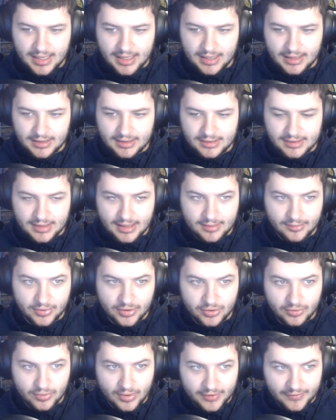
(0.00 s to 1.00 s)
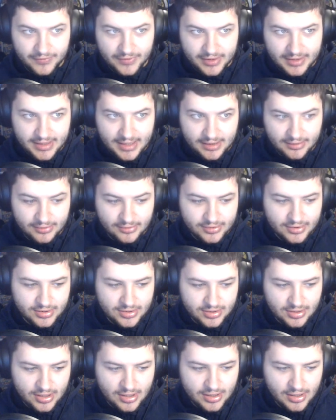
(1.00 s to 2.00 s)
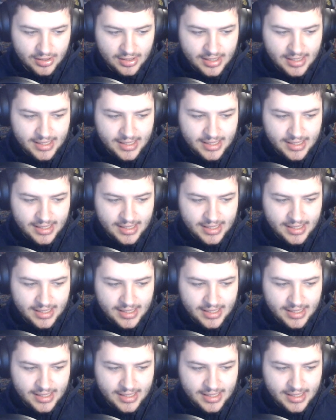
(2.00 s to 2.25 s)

and I'm going to wait for the download to start